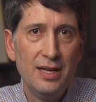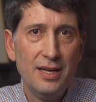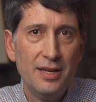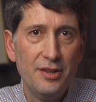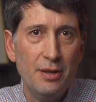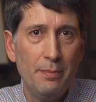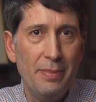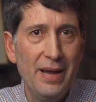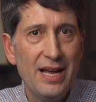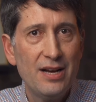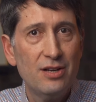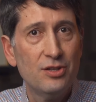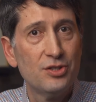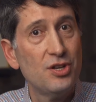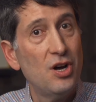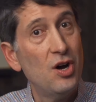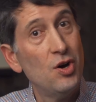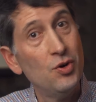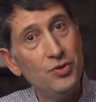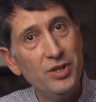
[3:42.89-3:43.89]
The panel's
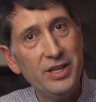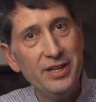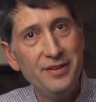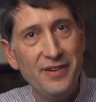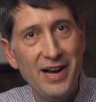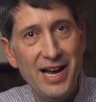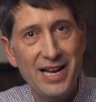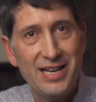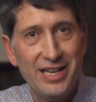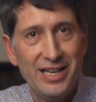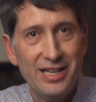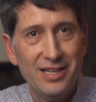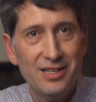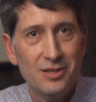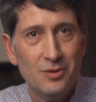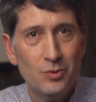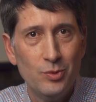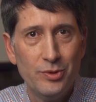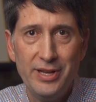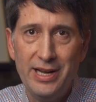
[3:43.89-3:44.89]
only finding,
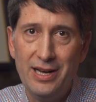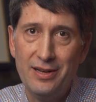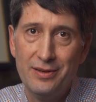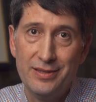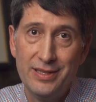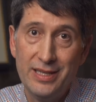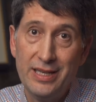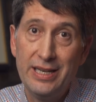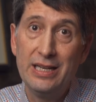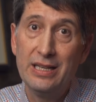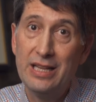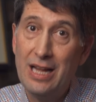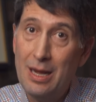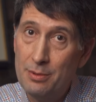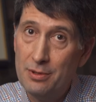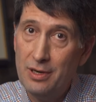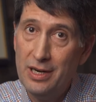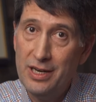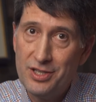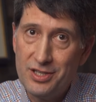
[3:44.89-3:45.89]
without any
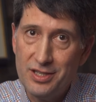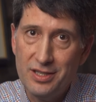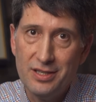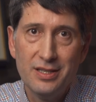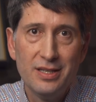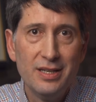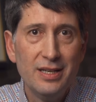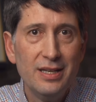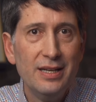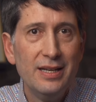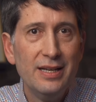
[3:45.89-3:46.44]
elaboration,